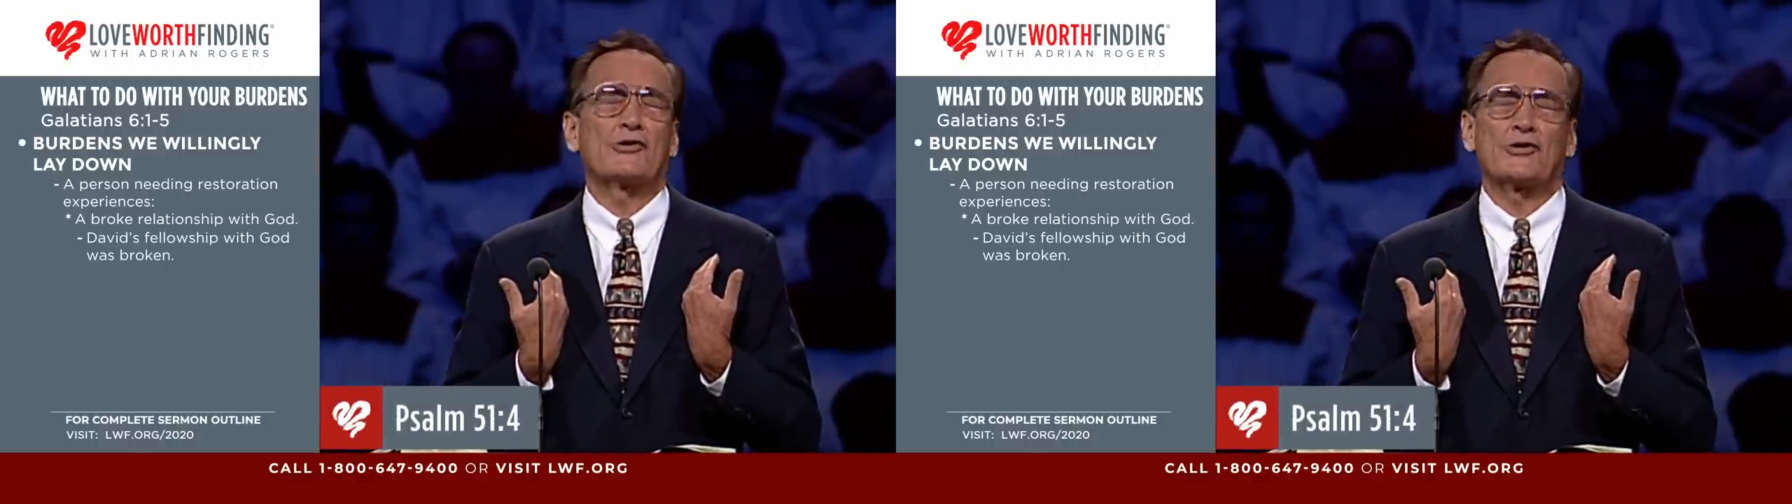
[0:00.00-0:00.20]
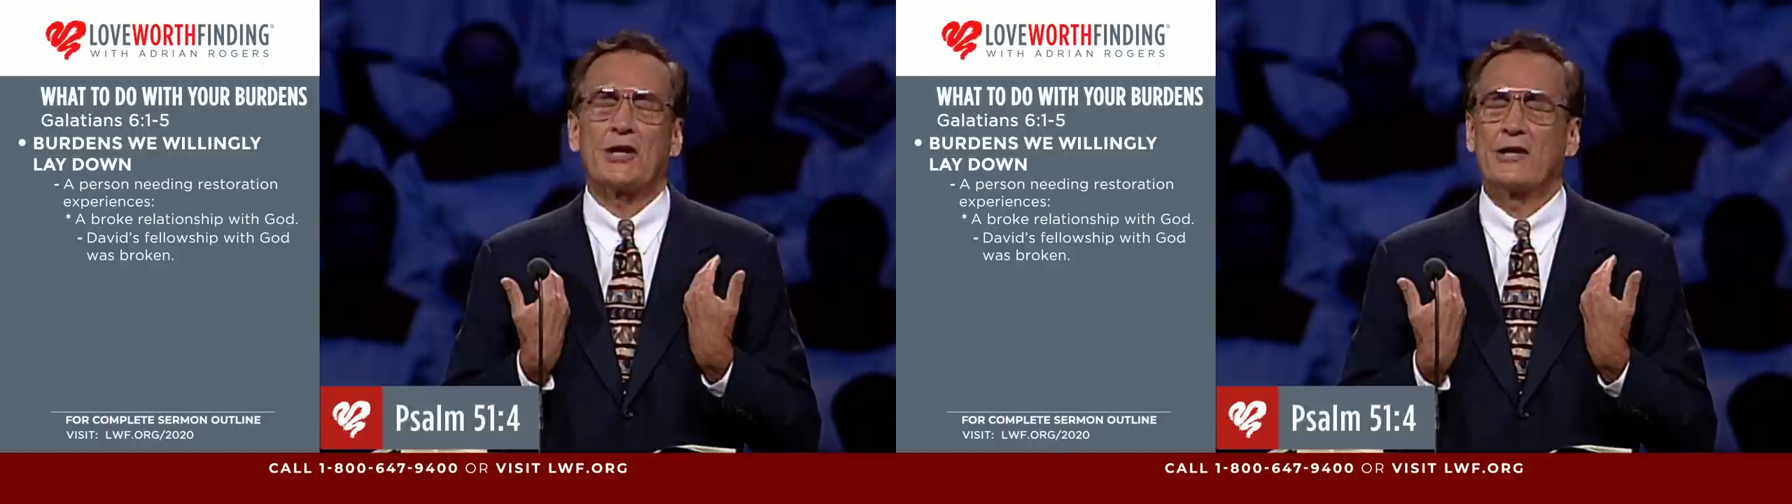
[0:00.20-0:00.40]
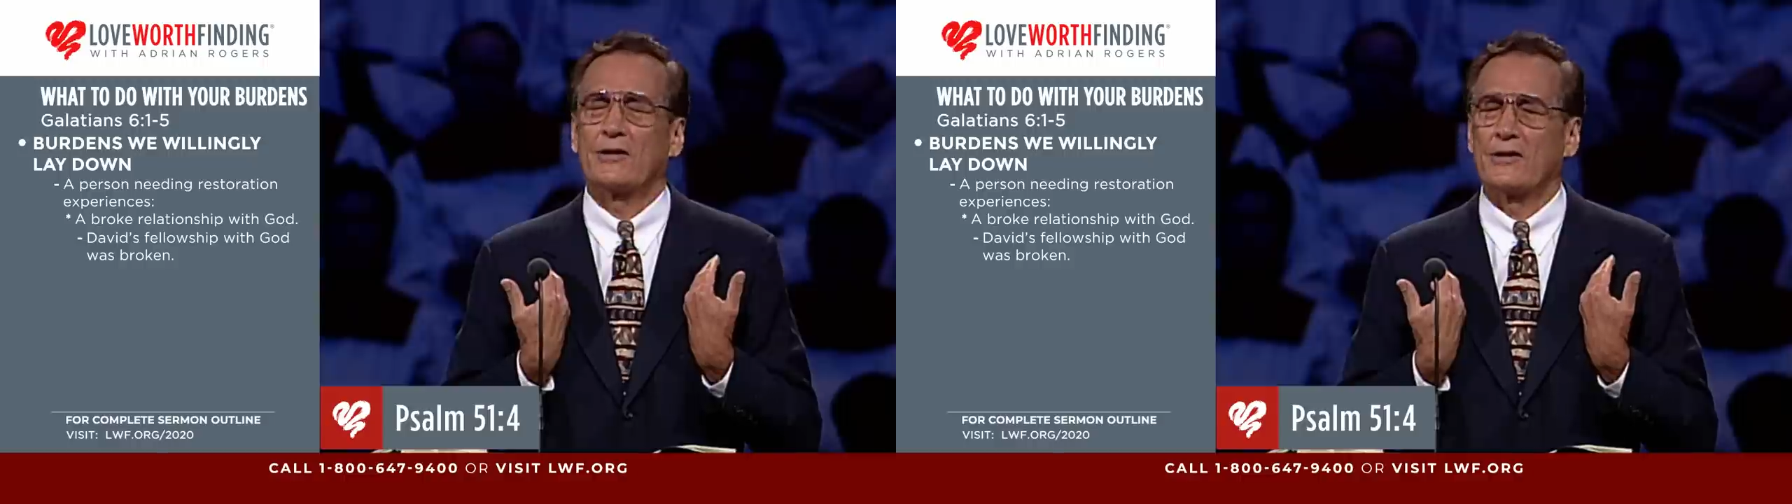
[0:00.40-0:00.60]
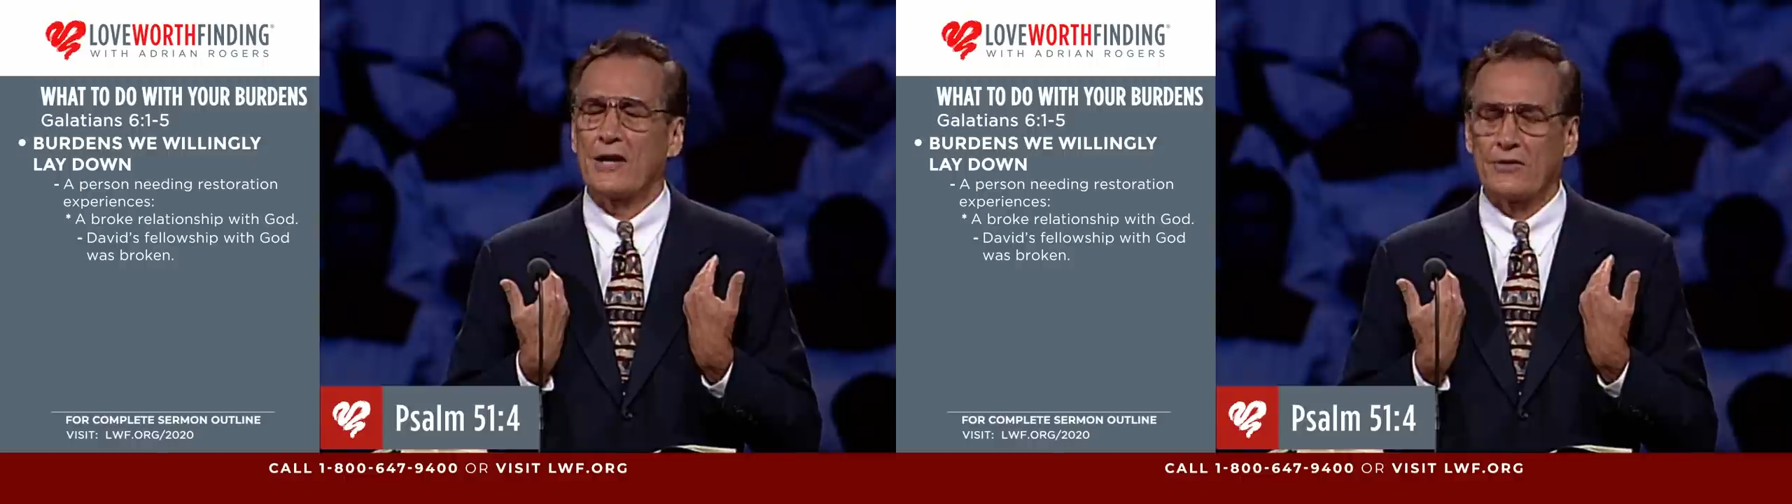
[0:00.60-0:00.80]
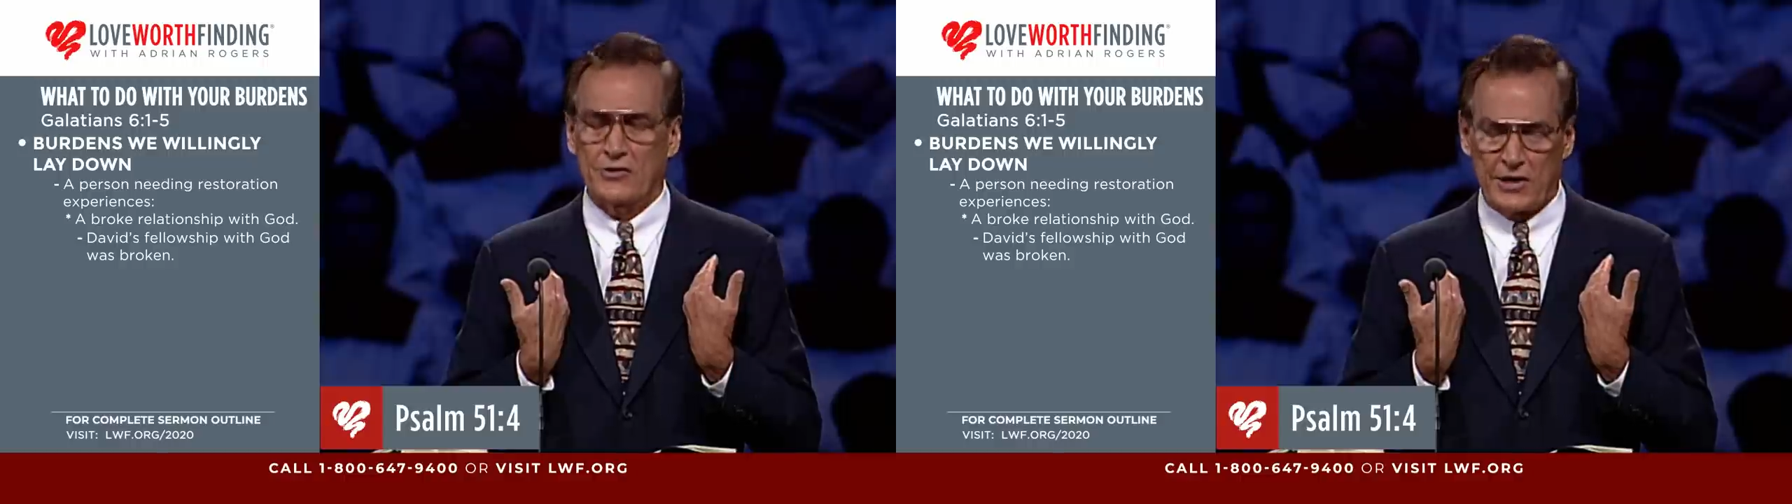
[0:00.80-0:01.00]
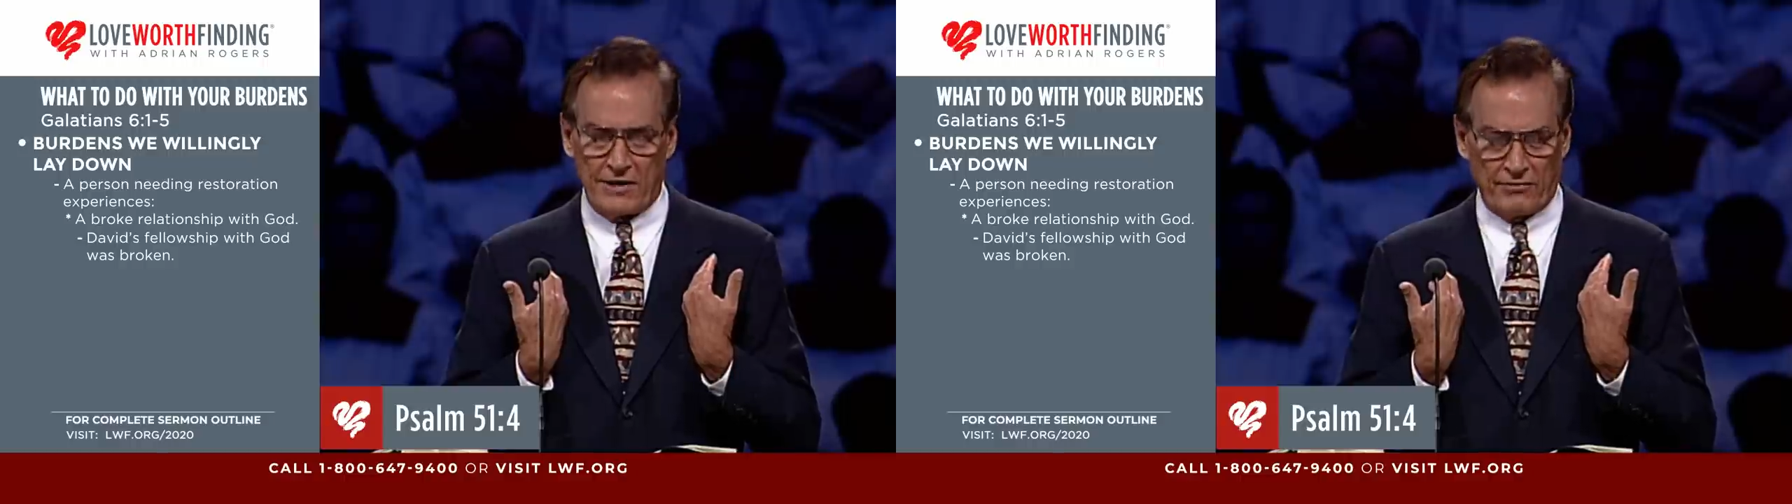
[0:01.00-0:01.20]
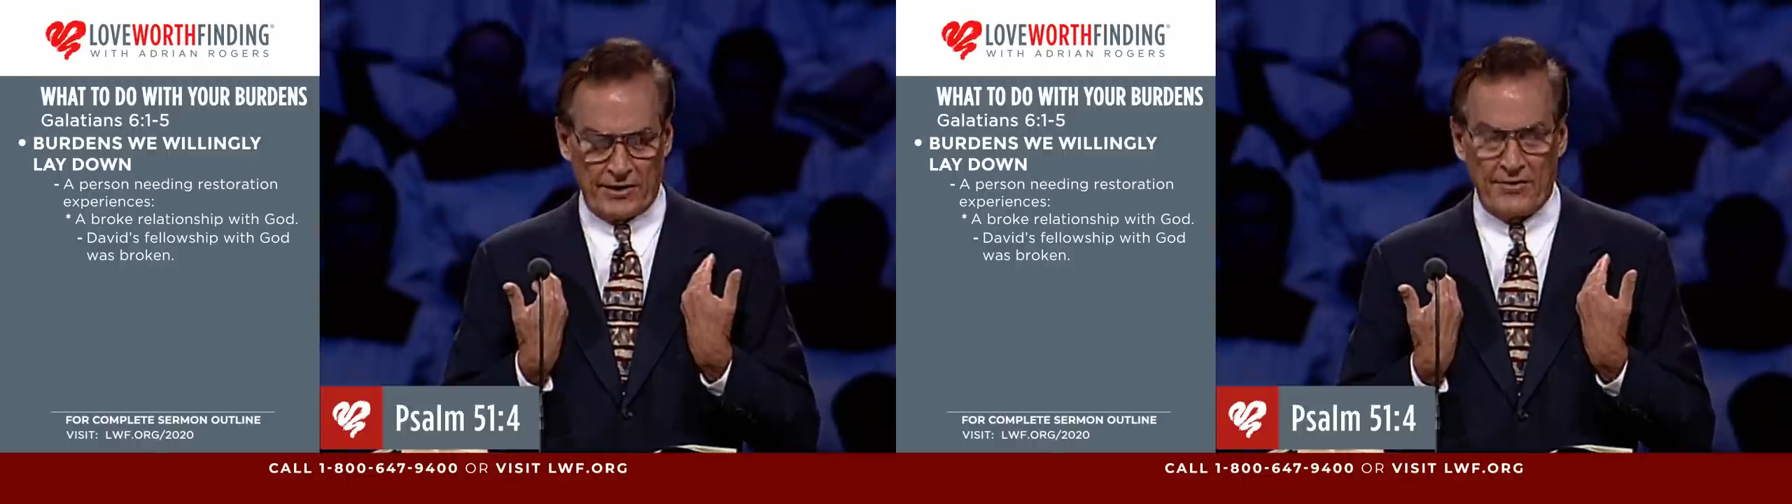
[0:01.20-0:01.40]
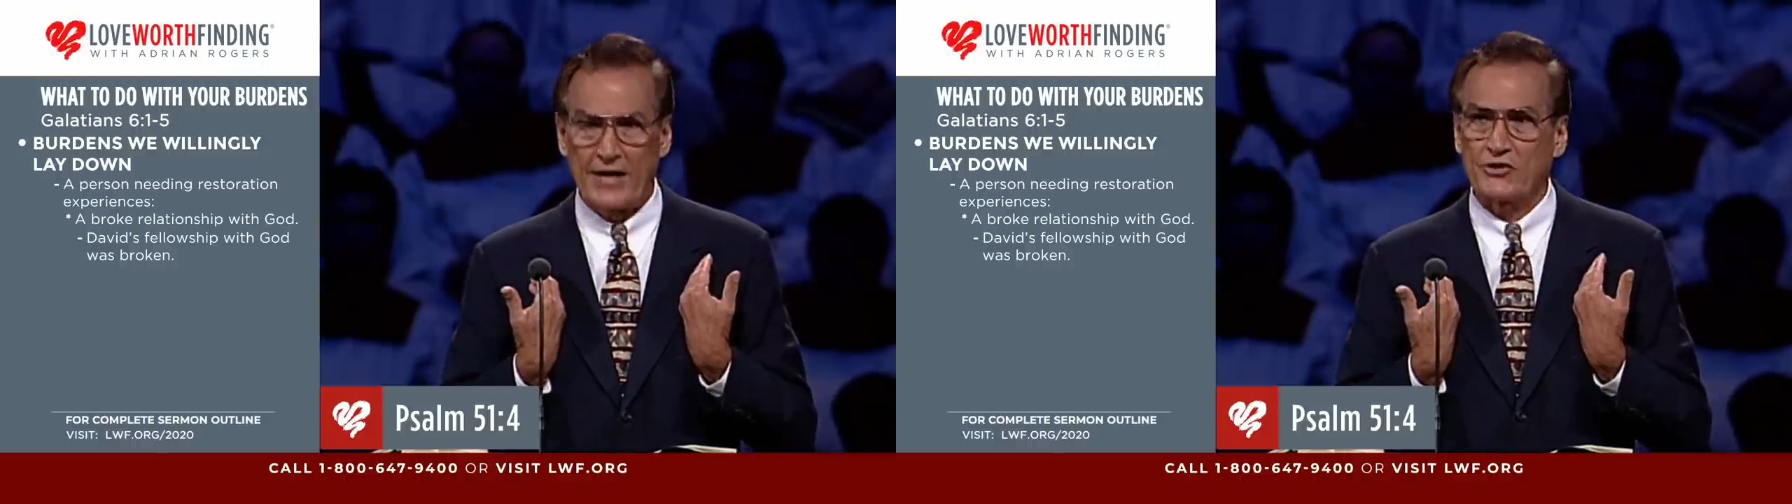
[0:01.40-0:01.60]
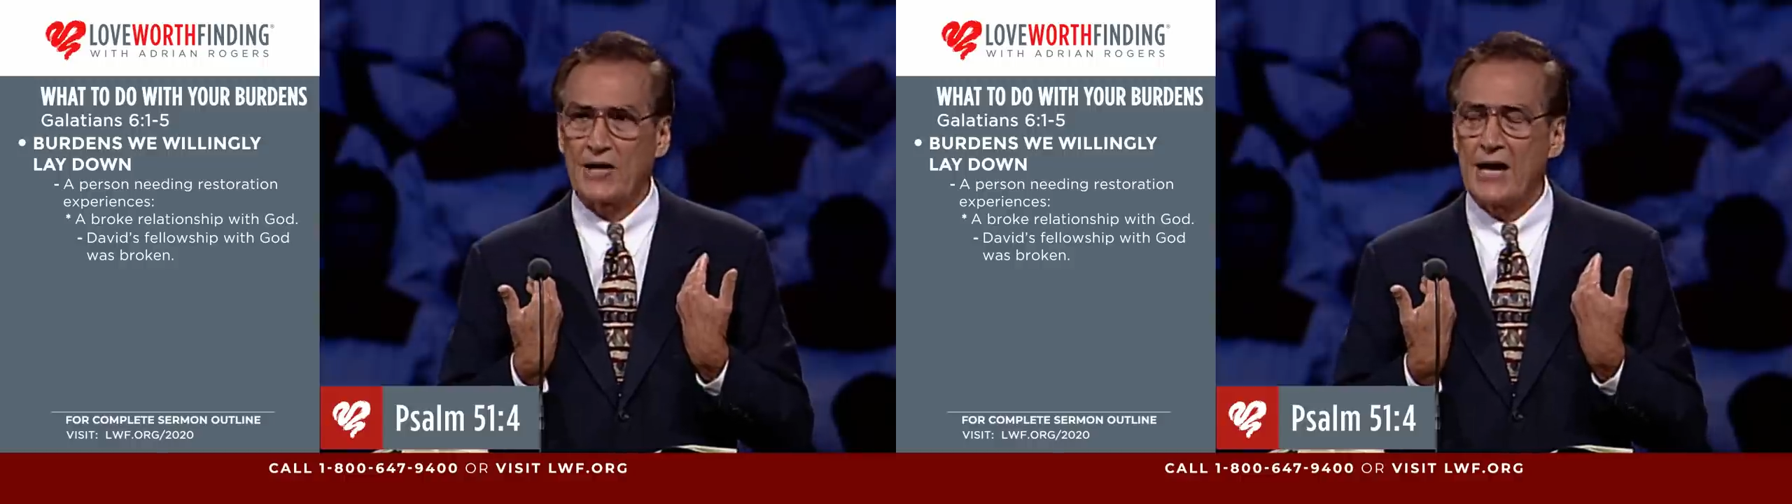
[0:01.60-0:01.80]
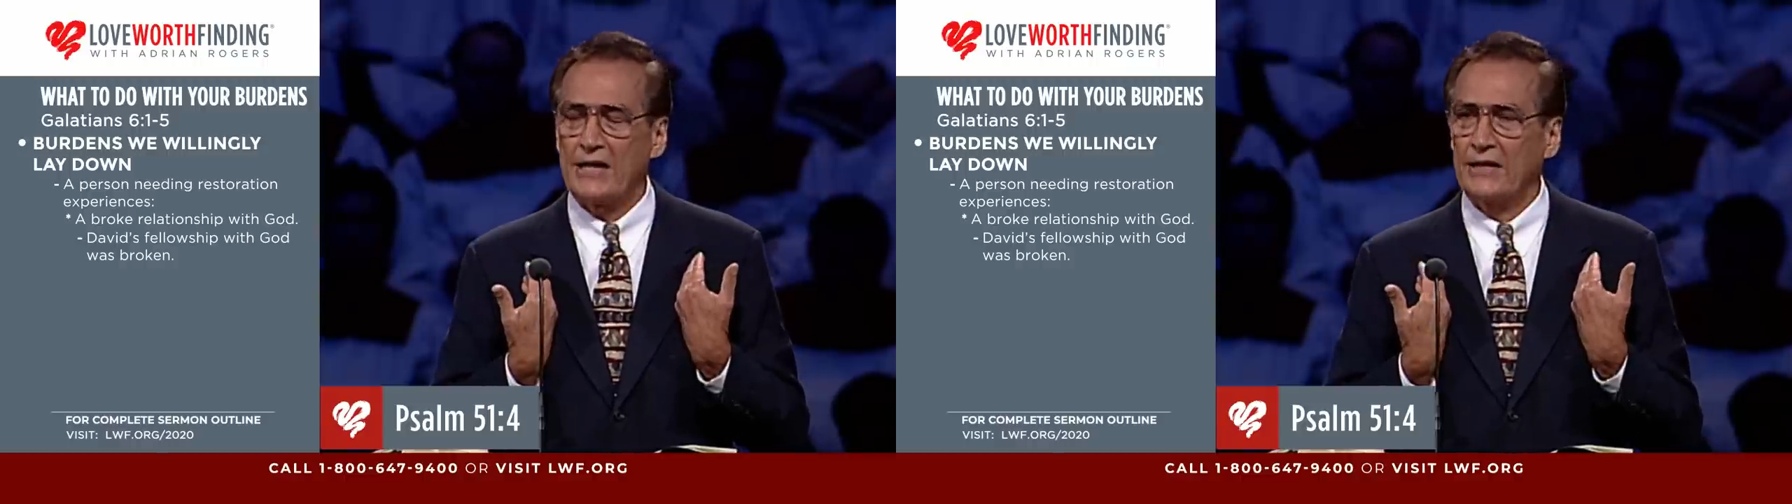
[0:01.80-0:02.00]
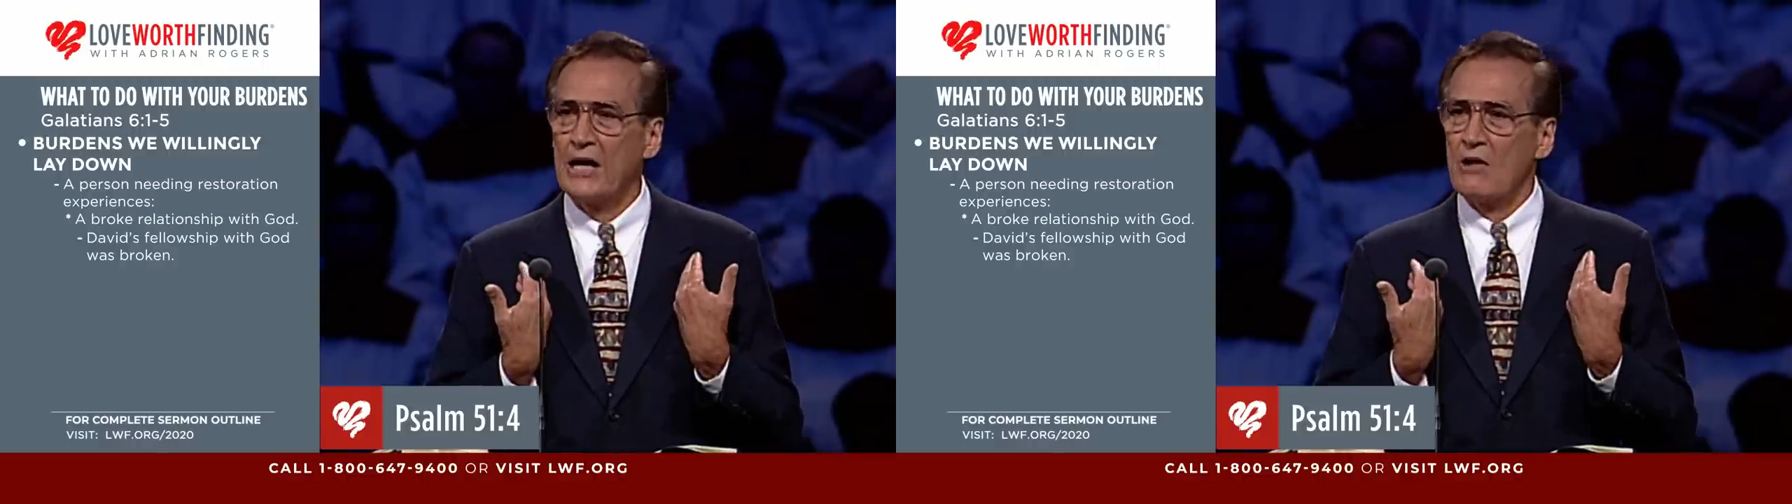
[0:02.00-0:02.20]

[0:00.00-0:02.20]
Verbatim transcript: sinned and done this evil in thy sight.